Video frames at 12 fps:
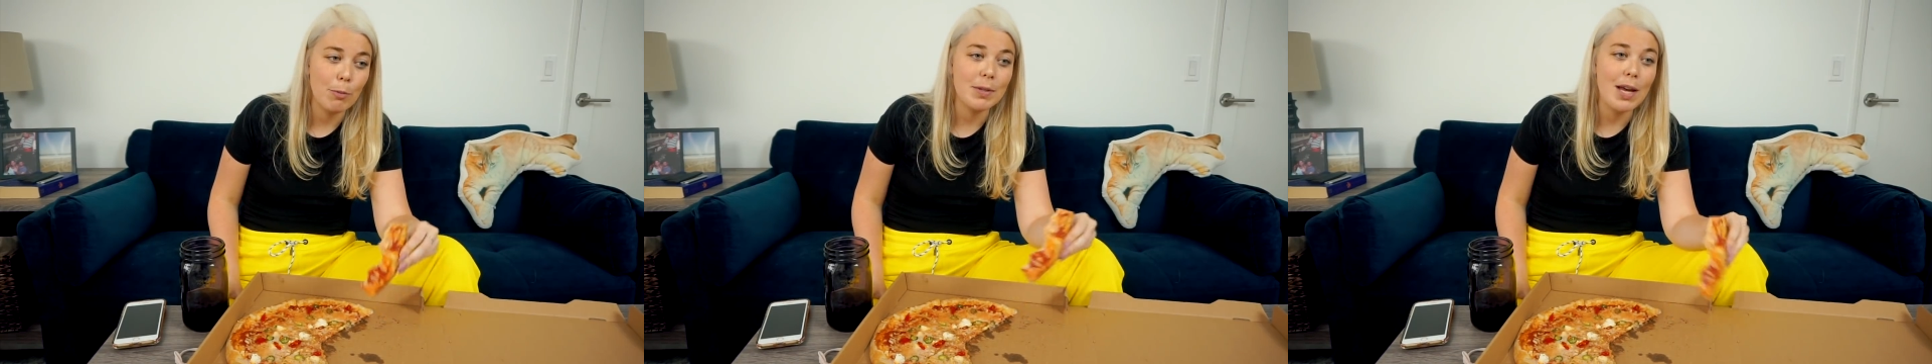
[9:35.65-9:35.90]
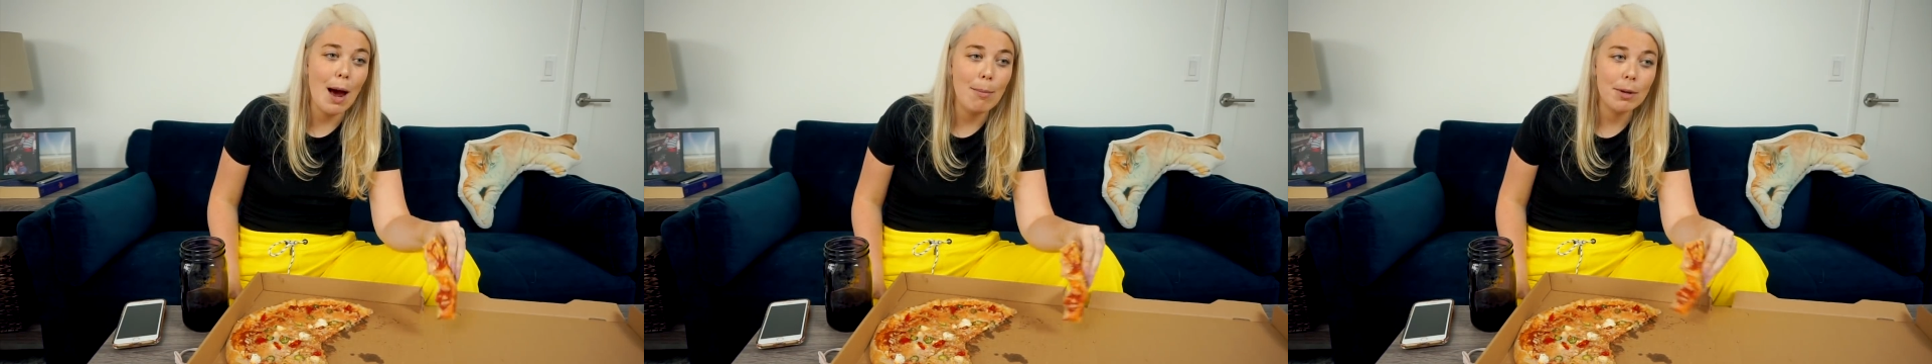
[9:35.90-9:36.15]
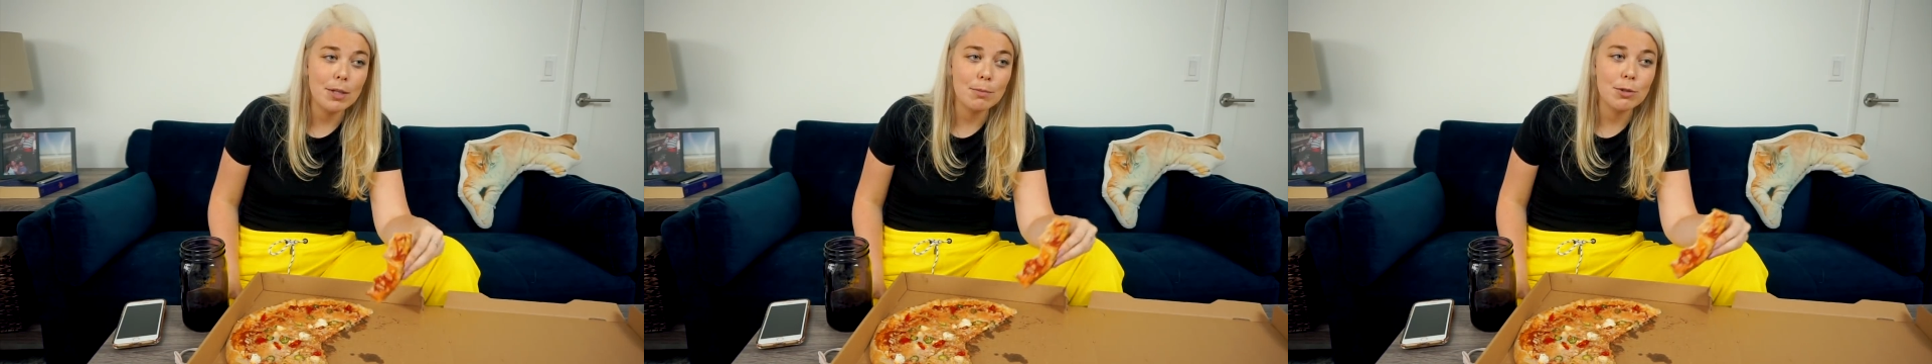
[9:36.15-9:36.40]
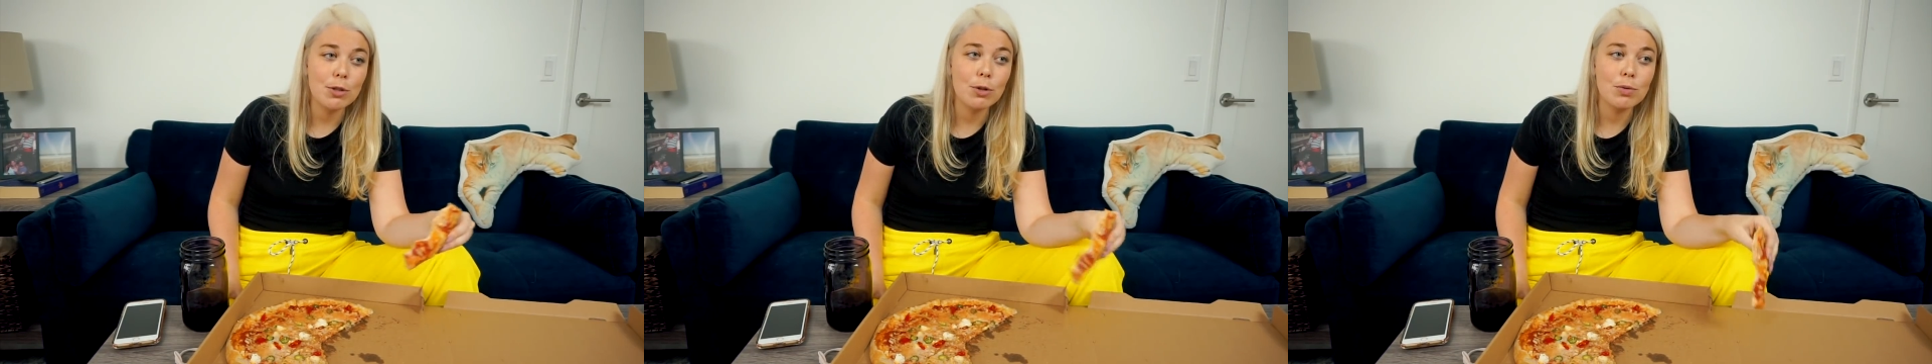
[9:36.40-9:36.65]
your
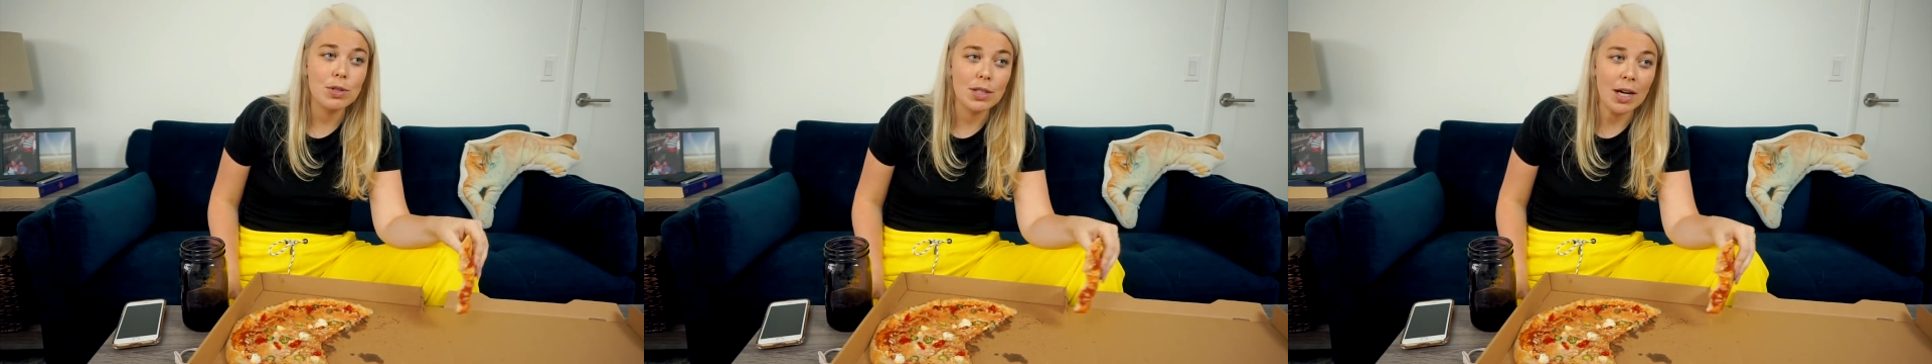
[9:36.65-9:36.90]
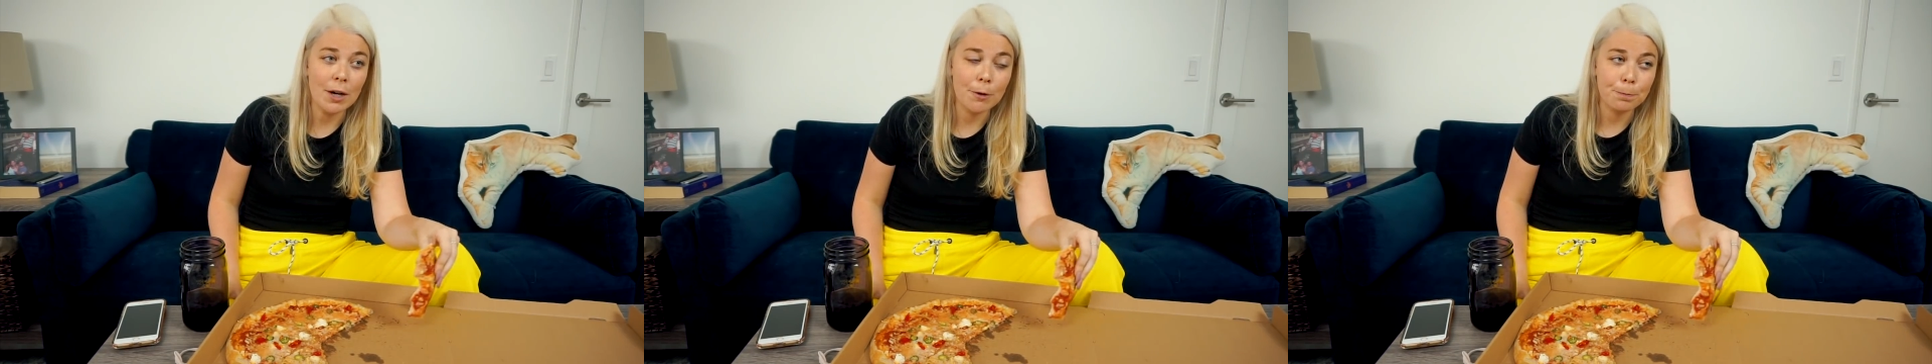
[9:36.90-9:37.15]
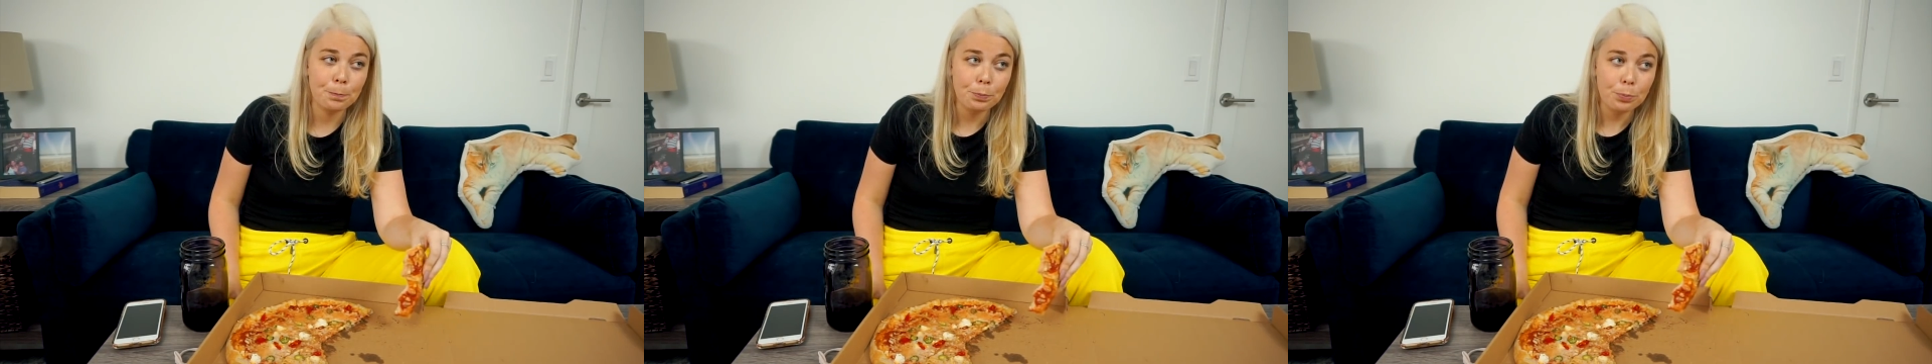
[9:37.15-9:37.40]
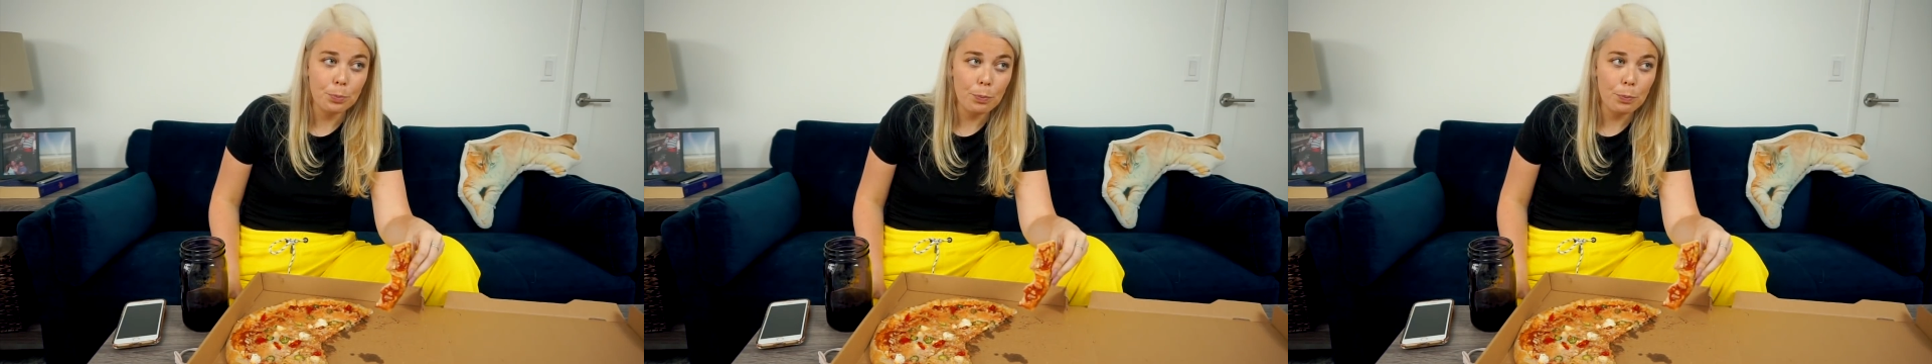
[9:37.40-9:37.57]
metabolism slows down,